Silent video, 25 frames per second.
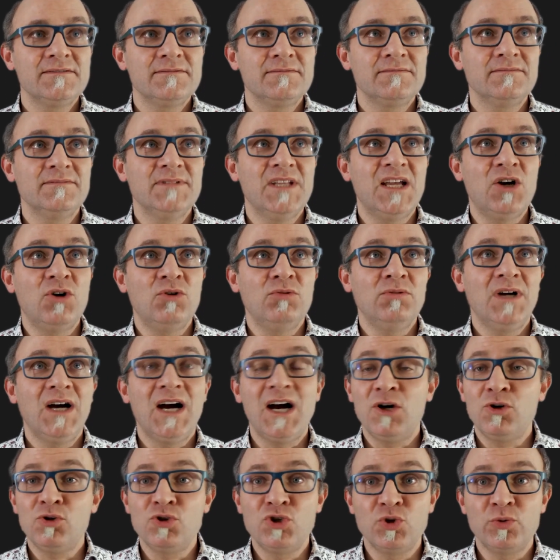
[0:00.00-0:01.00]
Now,
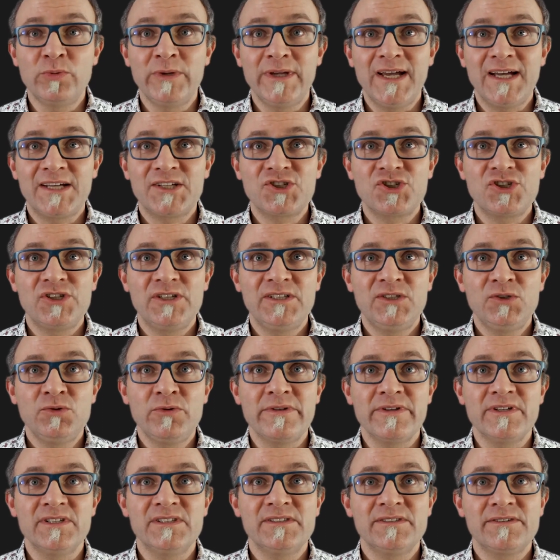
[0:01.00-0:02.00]
how do we actually do
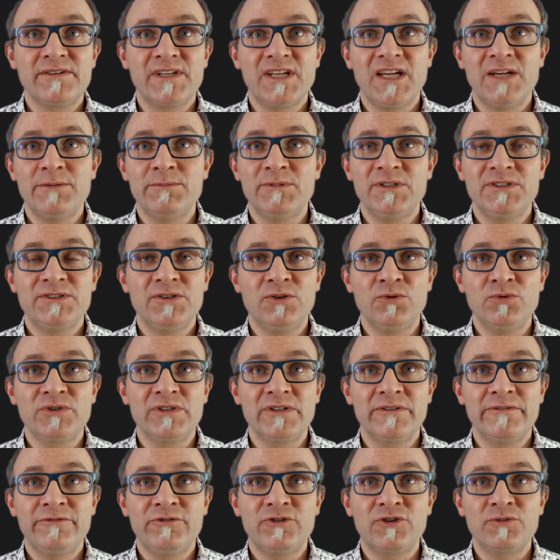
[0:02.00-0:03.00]
this? The
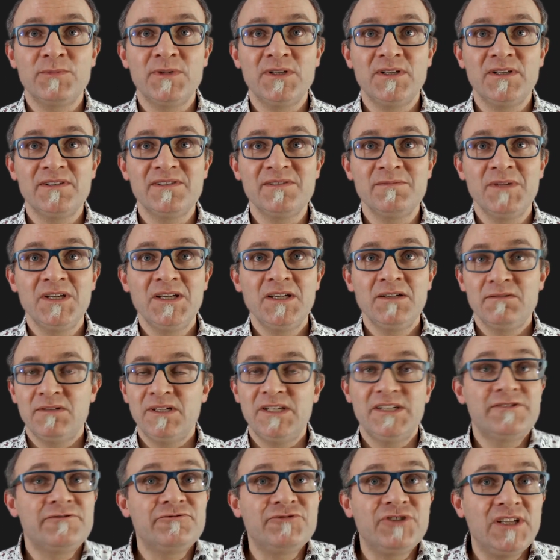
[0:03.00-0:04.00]
Hamiltonian formalism
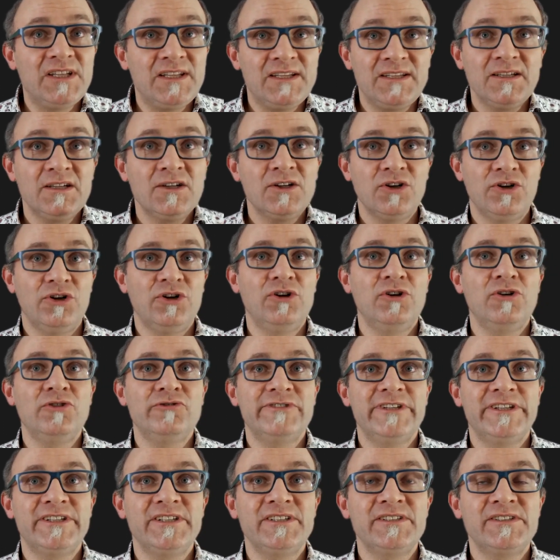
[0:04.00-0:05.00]
is really
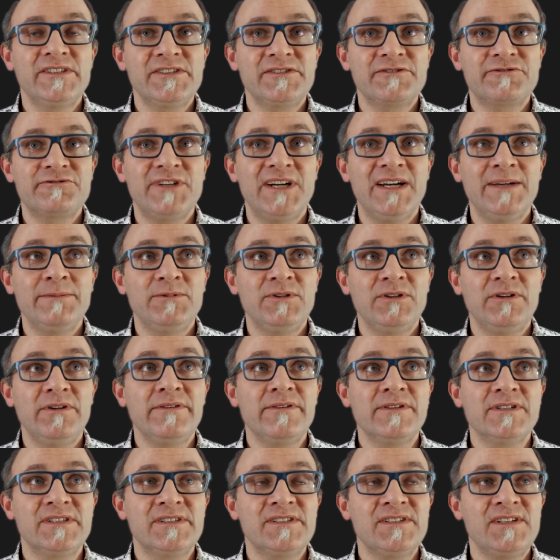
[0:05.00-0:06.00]
already described on
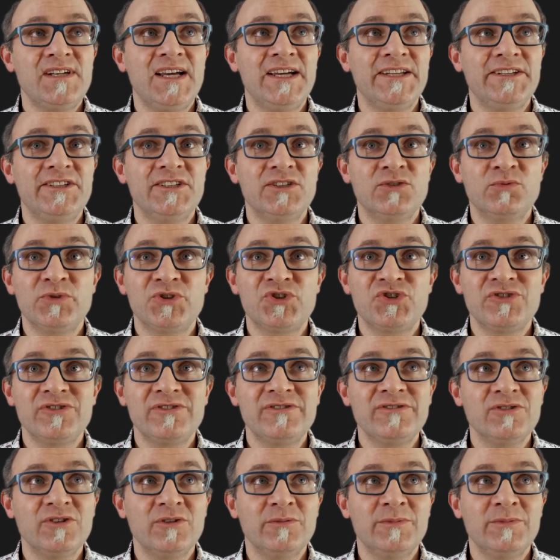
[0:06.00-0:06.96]
this slide here, which you saw